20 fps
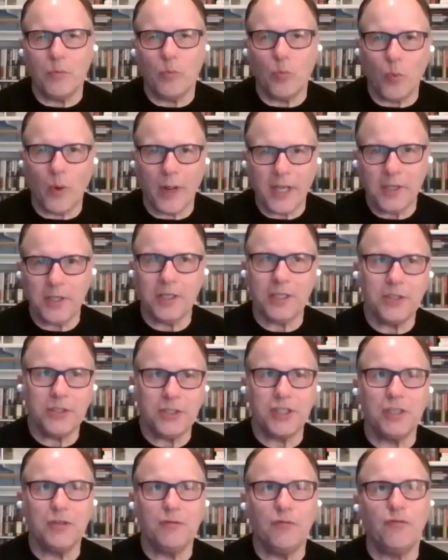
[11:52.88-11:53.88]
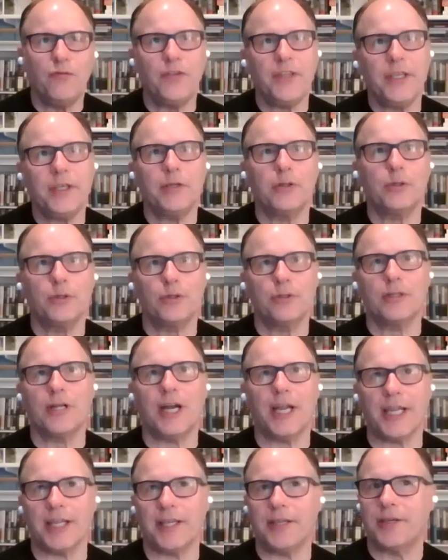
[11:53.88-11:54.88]
And then when did you
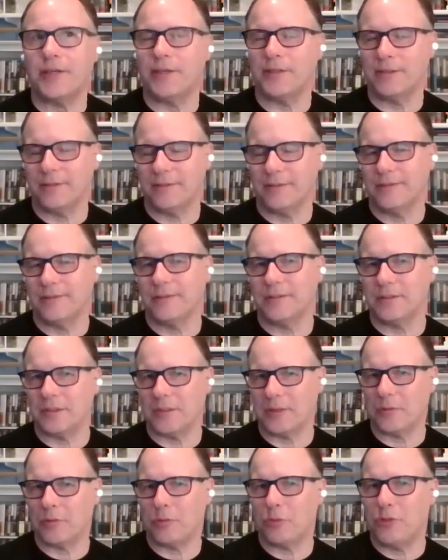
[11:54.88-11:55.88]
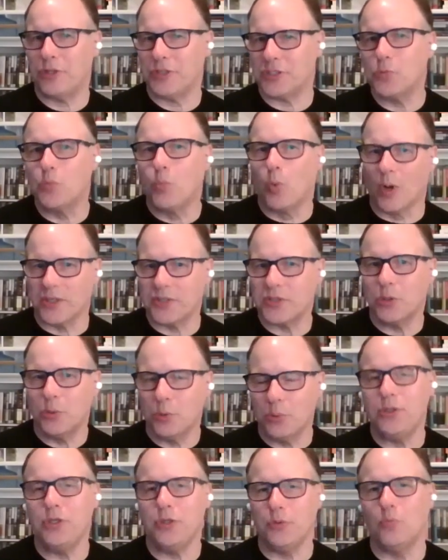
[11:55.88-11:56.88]
feel like this was
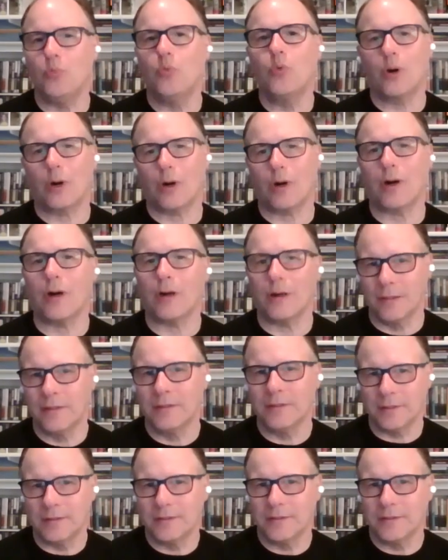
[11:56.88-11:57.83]
who you were,